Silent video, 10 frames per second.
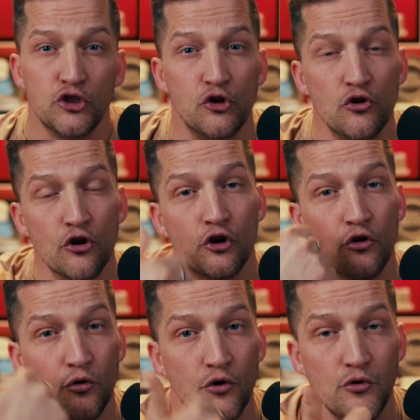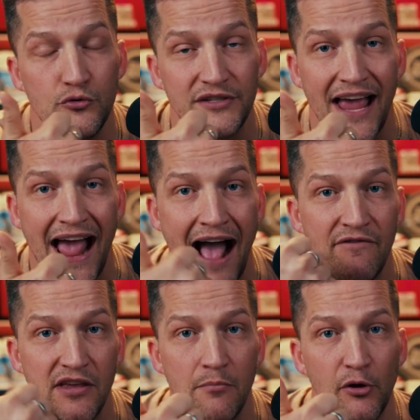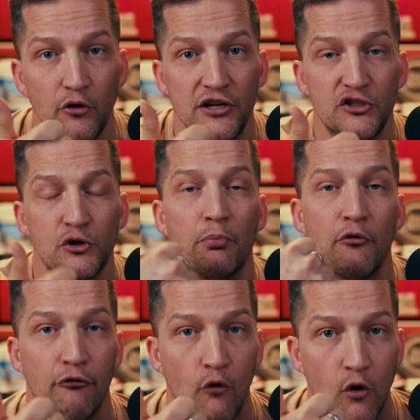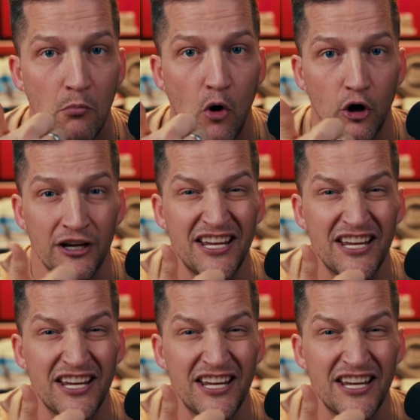Do your crews have the ability to perform more?